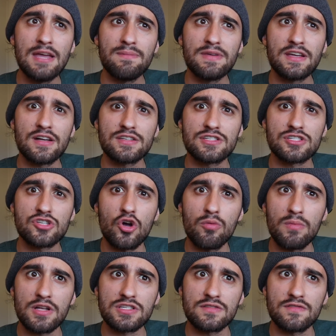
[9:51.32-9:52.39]
because so
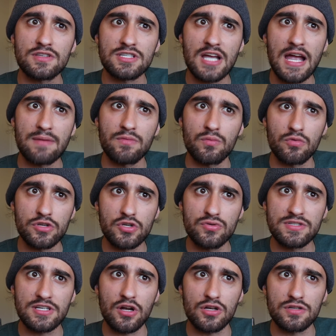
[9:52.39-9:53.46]
much of the time when we're
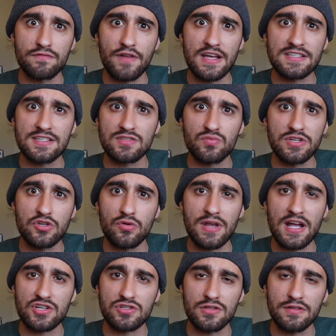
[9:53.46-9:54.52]
using our devices, we don't
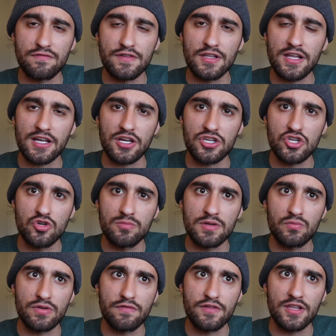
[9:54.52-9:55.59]
actually feel like a
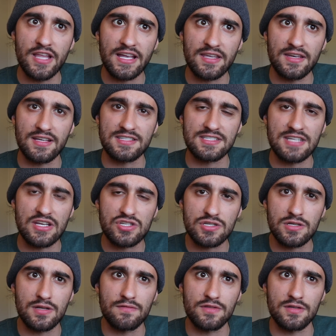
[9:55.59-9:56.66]
human. We feel like an
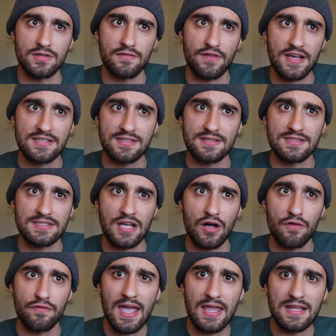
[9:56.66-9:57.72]
extension of the device
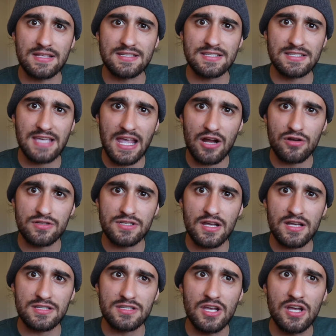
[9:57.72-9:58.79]
itself, and it scares
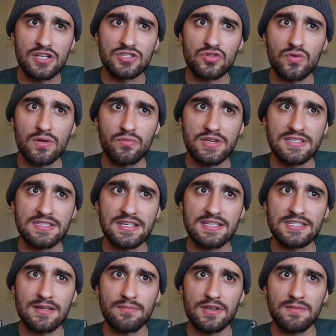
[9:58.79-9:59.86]
us. So when we see
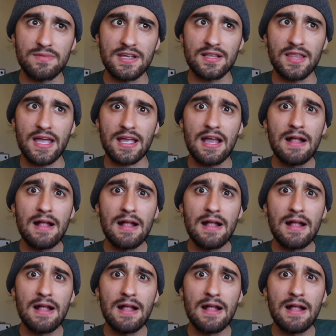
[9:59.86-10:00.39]
somebody being like,